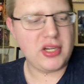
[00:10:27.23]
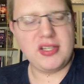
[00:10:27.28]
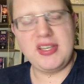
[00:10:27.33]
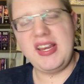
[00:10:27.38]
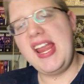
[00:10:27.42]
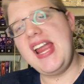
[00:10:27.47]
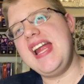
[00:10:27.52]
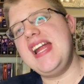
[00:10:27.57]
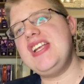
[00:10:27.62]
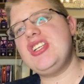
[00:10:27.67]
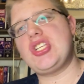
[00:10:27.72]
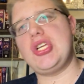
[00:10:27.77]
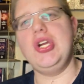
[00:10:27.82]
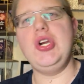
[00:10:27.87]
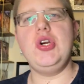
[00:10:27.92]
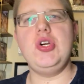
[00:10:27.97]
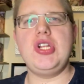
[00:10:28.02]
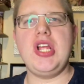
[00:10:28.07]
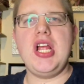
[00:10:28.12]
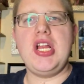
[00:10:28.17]

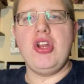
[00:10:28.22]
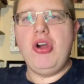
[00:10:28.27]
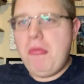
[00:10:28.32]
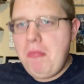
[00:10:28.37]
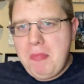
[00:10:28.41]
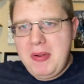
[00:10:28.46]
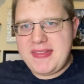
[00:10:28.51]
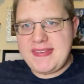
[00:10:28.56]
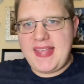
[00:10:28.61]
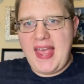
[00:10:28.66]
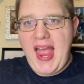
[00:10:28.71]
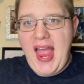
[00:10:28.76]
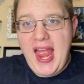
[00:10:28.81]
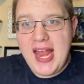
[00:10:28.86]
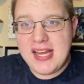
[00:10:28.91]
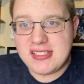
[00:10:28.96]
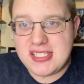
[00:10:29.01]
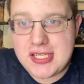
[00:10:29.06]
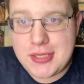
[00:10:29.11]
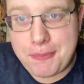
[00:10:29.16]
Into the number
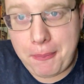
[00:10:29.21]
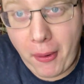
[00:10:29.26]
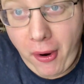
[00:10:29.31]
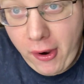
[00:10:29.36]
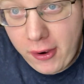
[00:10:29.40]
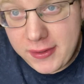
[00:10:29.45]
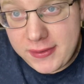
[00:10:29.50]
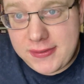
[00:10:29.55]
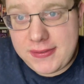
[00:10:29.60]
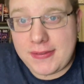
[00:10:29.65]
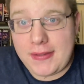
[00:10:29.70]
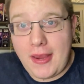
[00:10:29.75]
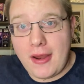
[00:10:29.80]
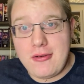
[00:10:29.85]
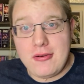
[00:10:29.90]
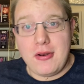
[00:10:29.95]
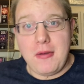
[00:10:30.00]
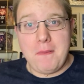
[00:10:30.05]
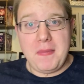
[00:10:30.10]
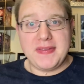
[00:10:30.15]
10 spot. So,
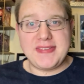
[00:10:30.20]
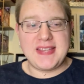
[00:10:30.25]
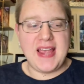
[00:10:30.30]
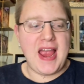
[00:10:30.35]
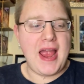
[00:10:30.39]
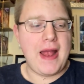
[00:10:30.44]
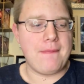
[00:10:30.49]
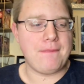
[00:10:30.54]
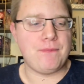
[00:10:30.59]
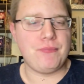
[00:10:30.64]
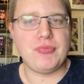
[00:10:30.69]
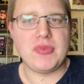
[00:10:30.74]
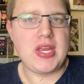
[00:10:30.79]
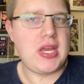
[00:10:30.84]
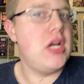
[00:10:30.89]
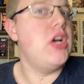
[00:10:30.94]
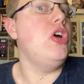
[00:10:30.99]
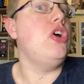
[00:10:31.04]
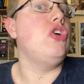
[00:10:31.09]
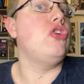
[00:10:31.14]
number 10,
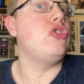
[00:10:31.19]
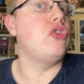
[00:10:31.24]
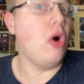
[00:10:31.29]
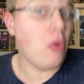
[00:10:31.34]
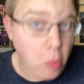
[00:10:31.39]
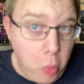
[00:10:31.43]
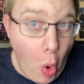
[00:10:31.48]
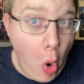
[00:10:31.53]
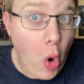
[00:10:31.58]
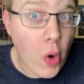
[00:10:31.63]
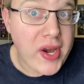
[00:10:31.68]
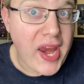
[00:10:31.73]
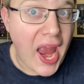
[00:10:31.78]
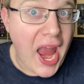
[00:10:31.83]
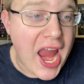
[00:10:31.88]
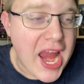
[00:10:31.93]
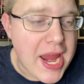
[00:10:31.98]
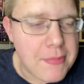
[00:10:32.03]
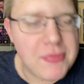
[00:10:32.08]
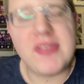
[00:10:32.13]
the War
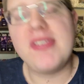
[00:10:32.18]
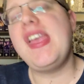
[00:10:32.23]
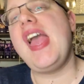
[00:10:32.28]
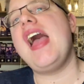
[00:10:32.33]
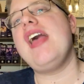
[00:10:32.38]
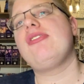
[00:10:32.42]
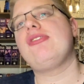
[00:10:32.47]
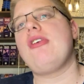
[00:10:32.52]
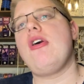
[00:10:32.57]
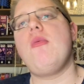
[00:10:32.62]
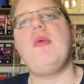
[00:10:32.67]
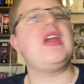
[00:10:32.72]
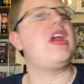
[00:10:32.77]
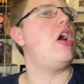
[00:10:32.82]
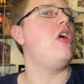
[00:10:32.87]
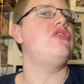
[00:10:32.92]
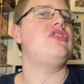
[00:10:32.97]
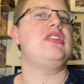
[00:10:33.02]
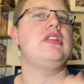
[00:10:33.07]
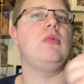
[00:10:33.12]
Games. Yeah, so we
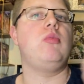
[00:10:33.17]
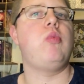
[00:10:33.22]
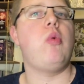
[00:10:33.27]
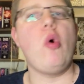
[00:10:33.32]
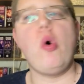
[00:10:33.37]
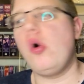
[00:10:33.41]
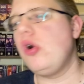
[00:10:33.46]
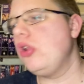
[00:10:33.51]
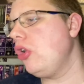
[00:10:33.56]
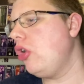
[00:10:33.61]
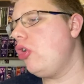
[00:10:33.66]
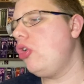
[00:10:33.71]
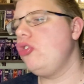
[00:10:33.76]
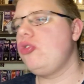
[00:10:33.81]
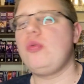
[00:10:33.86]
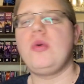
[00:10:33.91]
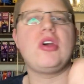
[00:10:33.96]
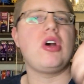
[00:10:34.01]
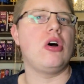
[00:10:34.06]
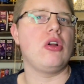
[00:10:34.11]
go to the
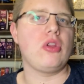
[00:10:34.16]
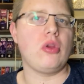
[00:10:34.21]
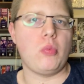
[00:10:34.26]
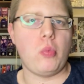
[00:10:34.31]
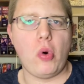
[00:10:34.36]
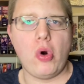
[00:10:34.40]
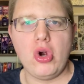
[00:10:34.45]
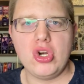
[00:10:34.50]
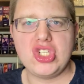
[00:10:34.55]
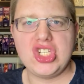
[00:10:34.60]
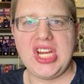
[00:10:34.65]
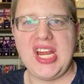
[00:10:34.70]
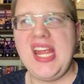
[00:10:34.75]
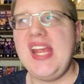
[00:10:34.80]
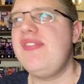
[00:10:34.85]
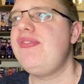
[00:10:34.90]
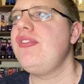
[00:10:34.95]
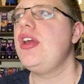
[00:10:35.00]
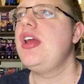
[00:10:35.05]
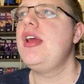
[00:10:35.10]
Warlords. We've got the War
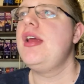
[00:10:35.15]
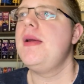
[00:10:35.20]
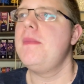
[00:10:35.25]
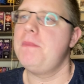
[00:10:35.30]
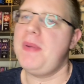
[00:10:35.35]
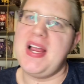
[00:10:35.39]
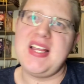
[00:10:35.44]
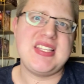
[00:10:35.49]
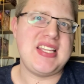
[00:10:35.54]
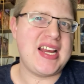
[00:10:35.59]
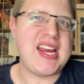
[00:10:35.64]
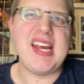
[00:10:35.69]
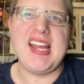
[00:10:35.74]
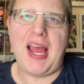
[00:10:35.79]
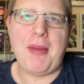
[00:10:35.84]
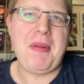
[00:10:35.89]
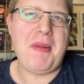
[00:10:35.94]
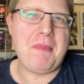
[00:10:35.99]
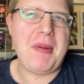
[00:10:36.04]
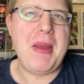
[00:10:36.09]
Chief, basically
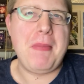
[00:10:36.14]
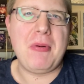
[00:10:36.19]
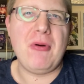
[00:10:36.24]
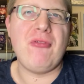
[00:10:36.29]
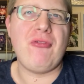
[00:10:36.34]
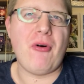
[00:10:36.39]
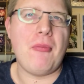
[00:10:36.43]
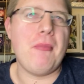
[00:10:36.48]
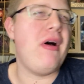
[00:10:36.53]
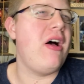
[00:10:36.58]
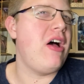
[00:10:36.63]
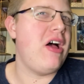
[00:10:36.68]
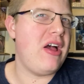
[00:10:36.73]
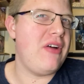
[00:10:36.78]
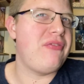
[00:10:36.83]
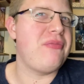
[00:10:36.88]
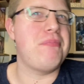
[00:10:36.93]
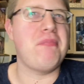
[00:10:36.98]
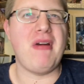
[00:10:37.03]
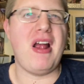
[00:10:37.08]
kidnapping people from
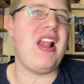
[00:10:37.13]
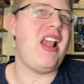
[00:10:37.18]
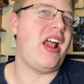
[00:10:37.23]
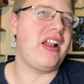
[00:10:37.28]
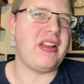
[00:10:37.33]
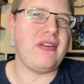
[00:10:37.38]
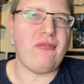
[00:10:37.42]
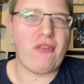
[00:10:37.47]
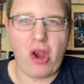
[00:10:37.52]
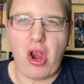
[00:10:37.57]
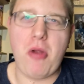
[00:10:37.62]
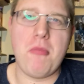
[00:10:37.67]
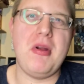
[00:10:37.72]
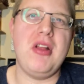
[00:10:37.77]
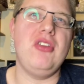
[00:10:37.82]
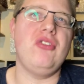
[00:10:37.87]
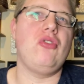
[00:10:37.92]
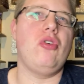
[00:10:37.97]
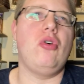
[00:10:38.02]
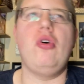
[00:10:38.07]
Earth, but like the
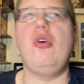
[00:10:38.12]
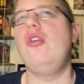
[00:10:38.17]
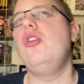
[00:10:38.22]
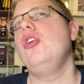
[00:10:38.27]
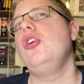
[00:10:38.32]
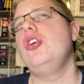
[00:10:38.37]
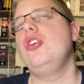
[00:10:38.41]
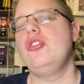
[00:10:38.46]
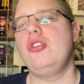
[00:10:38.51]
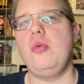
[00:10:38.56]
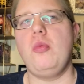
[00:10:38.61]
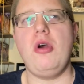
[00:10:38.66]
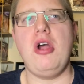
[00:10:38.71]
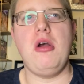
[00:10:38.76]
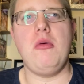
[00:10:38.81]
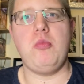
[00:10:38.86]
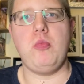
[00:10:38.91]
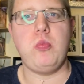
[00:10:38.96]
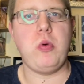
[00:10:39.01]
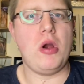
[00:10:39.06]
Romans or the
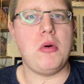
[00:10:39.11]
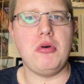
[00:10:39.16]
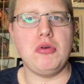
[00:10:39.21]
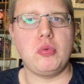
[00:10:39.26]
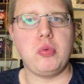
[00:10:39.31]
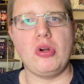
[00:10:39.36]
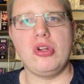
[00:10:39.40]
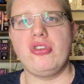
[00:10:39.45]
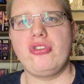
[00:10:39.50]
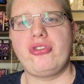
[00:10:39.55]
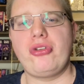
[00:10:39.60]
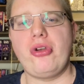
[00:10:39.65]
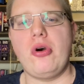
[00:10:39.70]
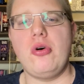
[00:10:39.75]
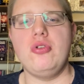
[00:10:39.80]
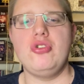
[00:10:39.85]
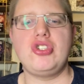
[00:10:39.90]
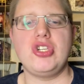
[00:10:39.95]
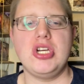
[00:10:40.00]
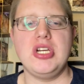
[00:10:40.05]
World War I
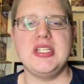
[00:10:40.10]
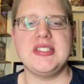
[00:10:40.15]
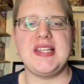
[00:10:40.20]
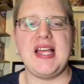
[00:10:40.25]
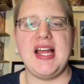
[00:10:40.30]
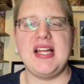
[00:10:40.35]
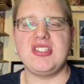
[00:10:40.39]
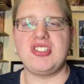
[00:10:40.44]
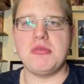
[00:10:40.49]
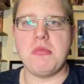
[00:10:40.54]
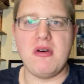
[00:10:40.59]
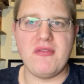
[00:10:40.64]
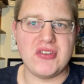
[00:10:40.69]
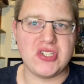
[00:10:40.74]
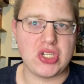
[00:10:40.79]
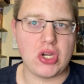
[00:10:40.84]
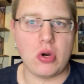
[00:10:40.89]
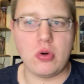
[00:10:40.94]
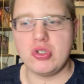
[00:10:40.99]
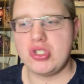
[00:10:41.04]
soldiers and some other
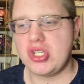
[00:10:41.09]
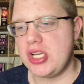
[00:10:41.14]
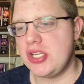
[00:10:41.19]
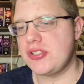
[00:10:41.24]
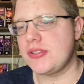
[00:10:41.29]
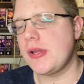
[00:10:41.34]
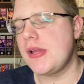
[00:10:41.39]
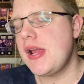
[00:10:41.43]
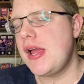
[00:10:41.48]
soldiers.